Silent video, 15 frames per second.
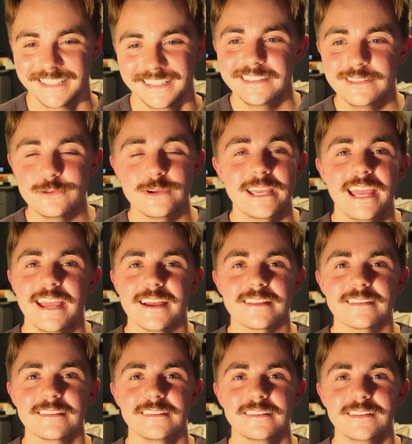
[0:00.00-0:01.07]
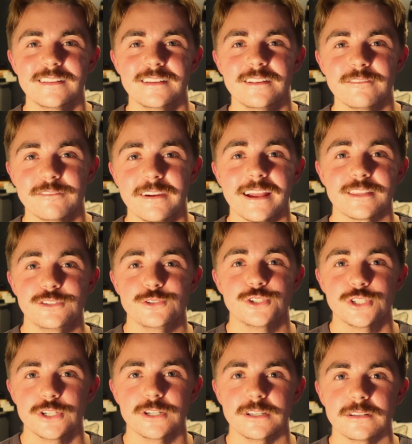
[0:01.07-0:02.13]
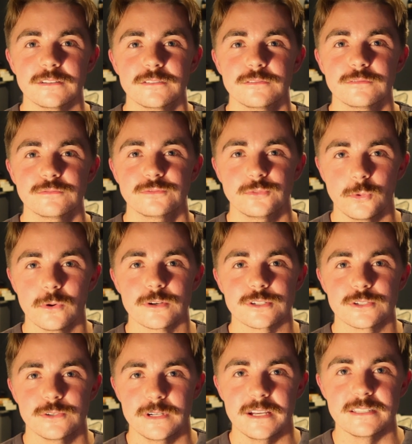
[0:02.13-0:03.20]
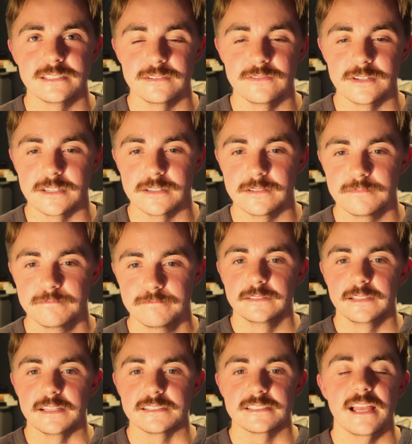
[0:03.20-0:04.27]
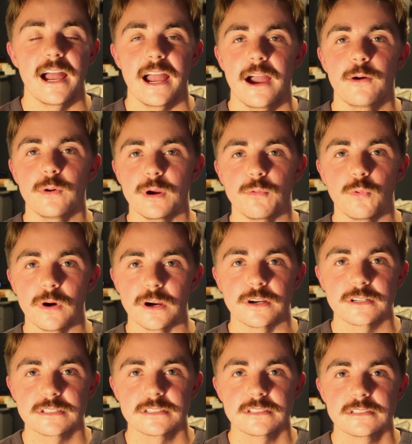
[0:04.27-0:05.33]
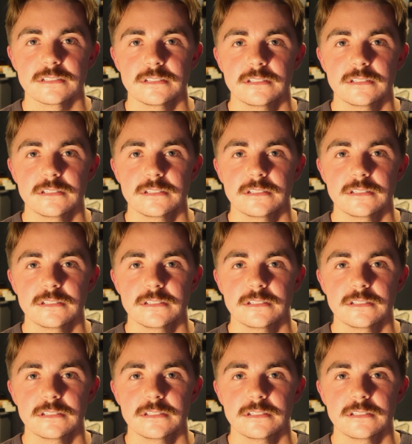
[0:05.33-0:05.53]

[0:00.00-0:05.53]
You can't, in fact you shouldn't, force creativity. That's not how it works.